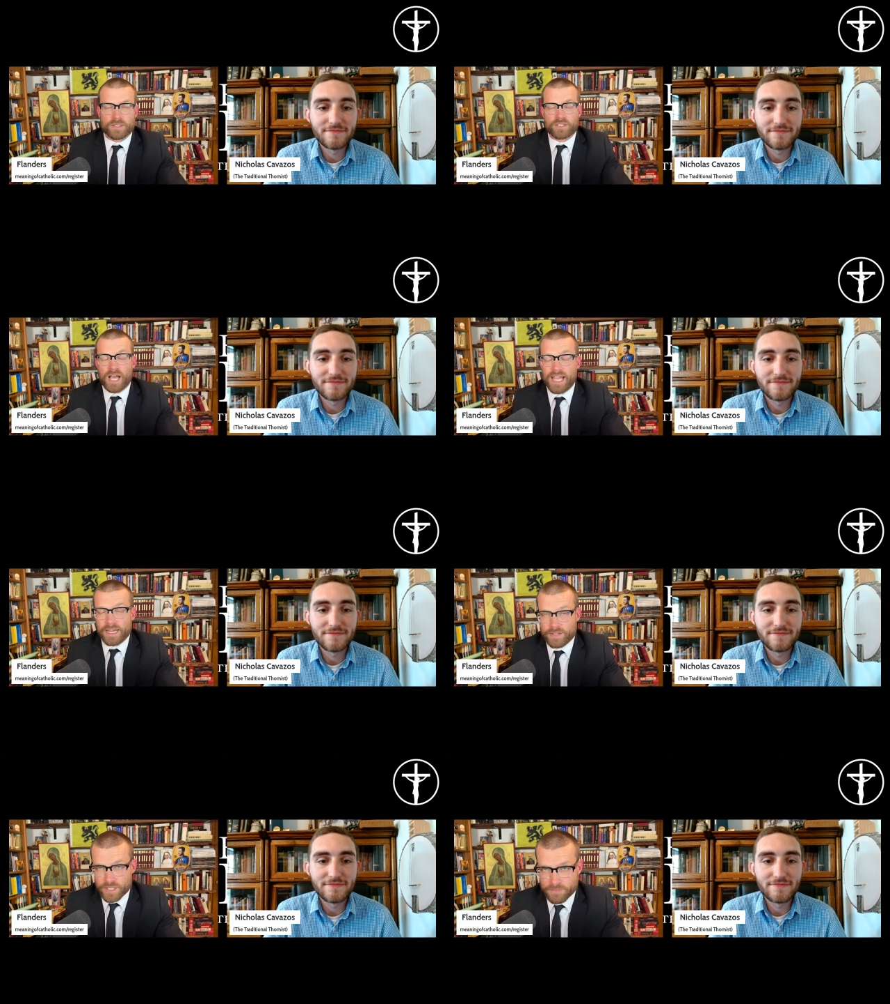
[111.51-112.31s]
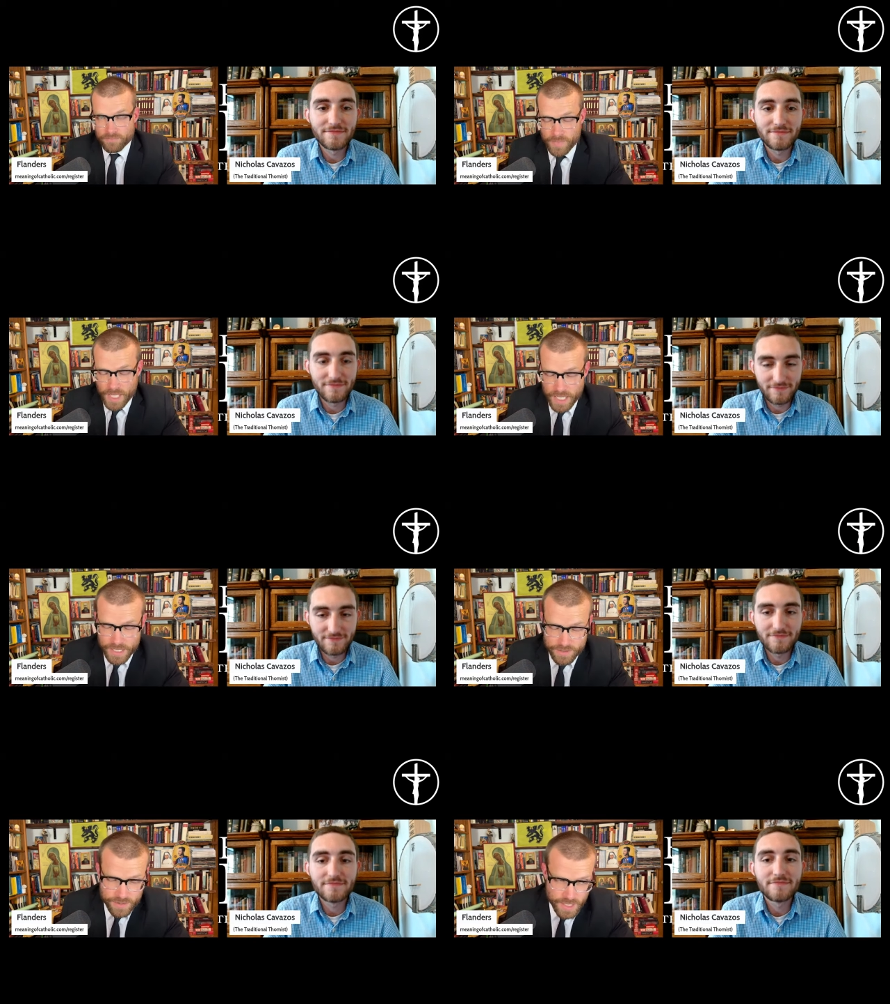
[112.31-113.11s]
Speaker 1: Zionism
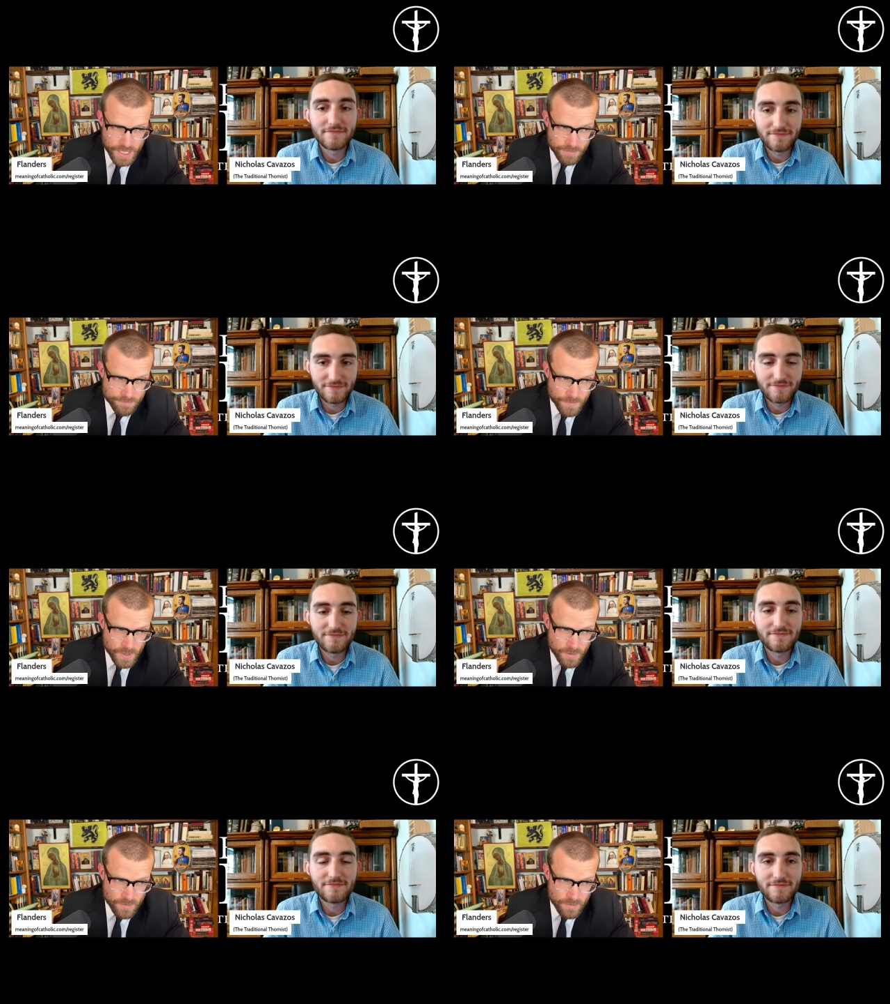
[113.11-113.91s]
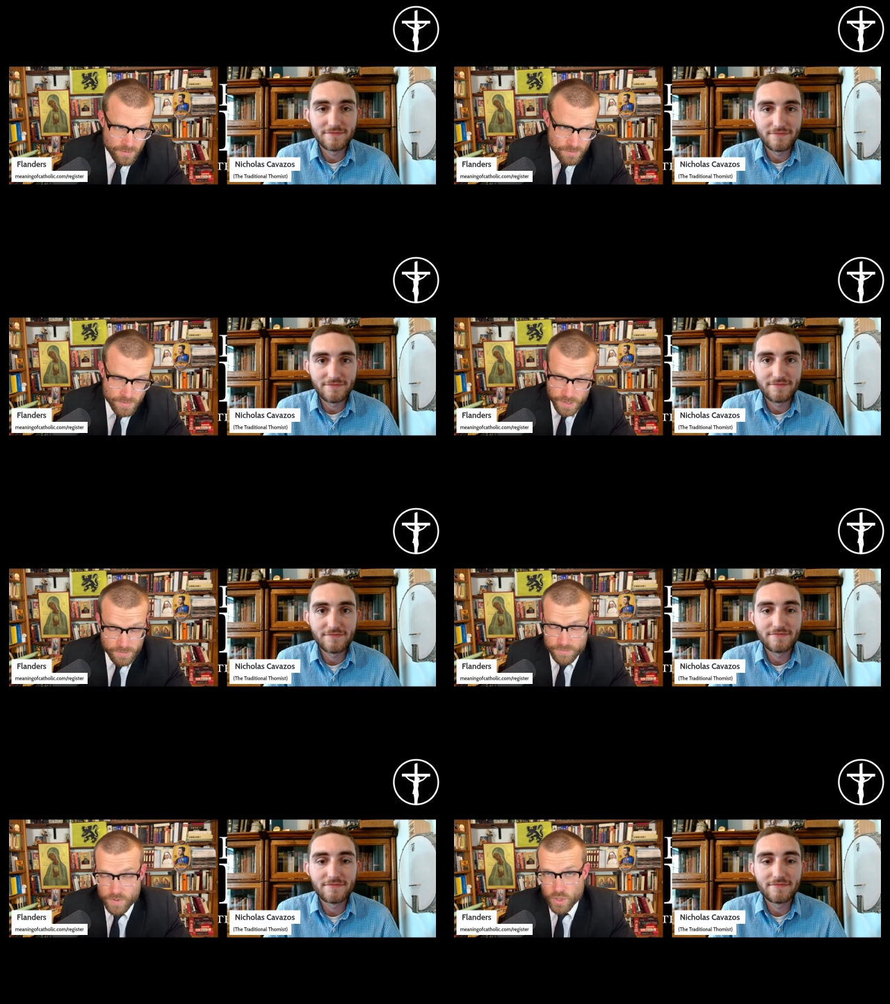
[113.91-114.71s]
and the
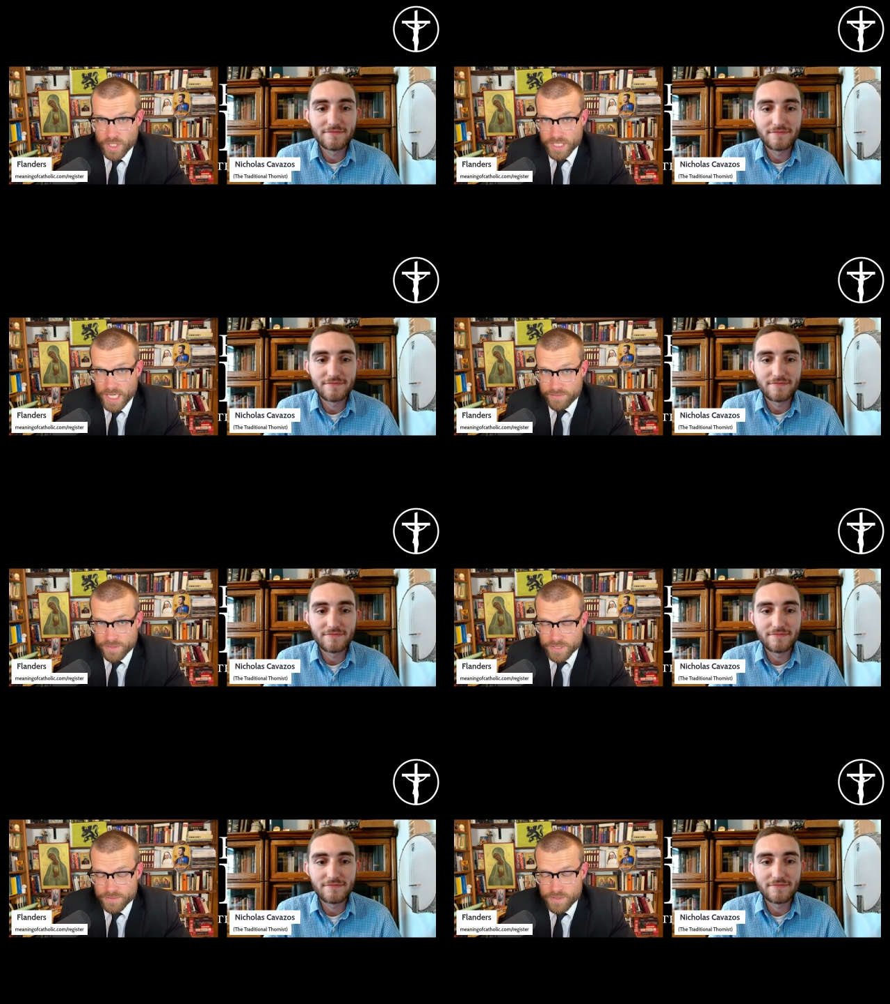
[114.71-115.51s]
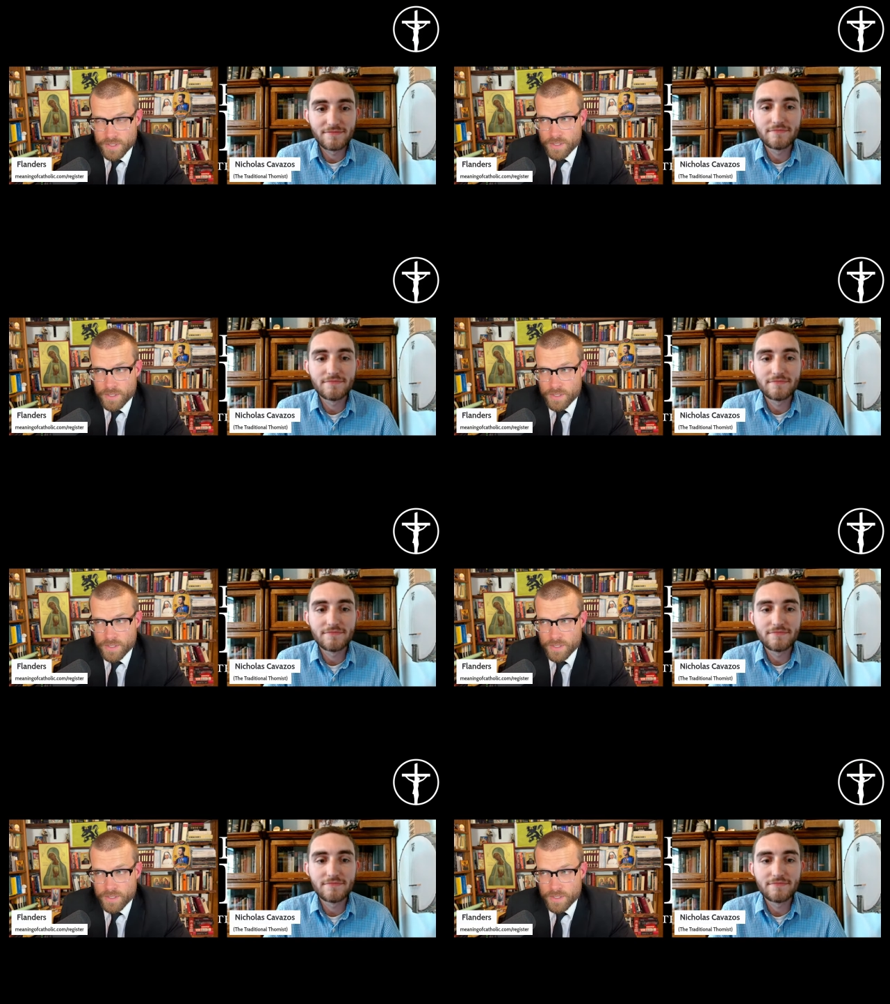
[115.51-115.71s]
the current conflict.